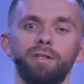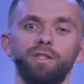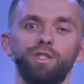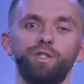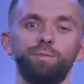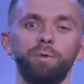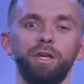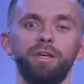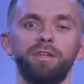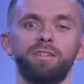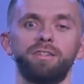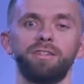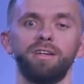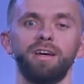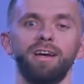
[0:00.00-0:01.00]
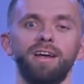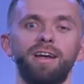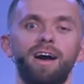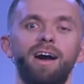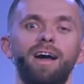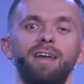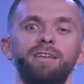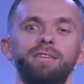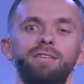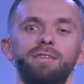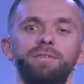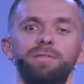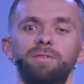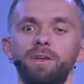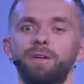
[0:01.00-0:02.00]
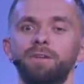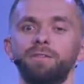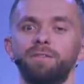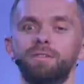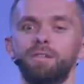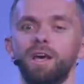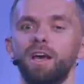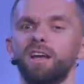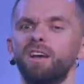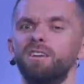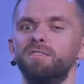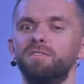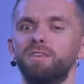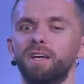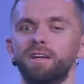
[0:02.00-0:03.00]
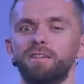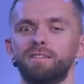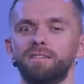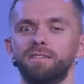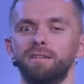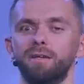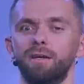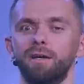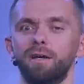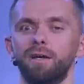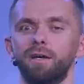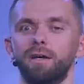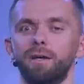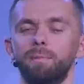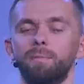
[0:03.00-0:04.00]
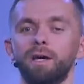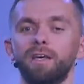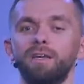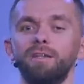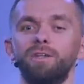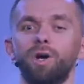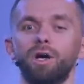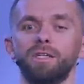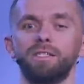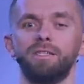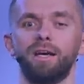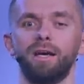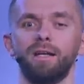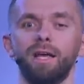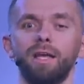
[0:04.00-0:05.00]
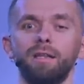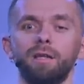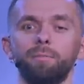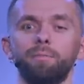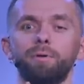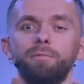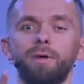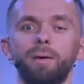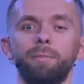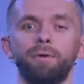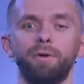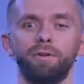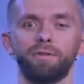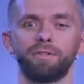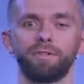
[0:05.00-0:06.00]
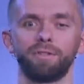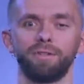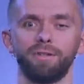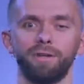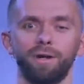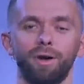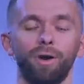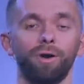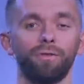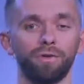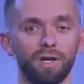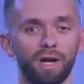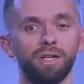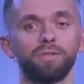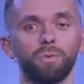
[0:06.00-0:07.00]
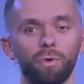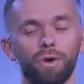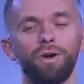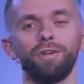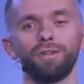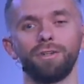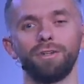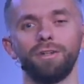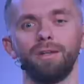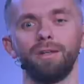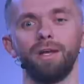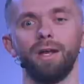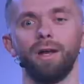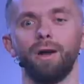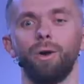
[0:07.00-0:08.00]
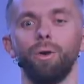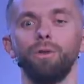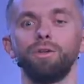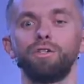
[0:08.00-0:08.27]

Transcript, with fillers: speaks, guides, fills, convicts, but He does that in the parameters of God's Word. Holy